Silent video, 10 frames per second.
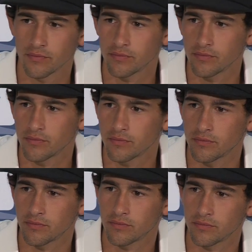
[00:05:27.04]
your family
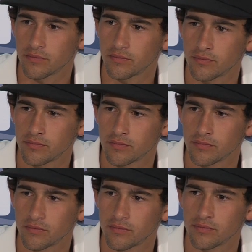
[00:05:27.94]
had a mad scramble to
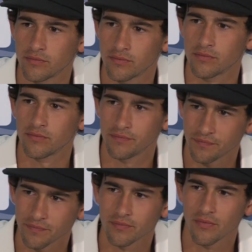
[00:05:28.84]
get around the
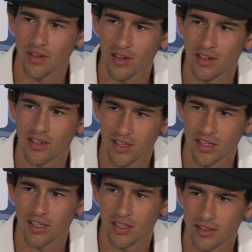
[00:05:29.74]
globe and get here in
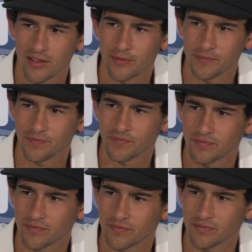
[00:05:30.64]
time, and, but you must
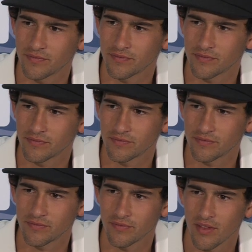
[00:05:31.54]
feel like you've repaid them
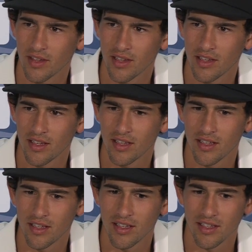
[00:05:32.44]
with the, with that knob.
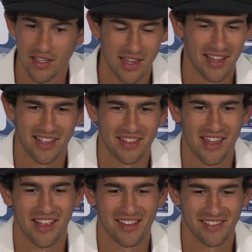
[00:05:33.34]
Yeah,
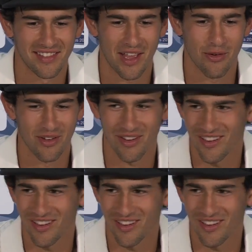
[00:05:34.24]
they they were.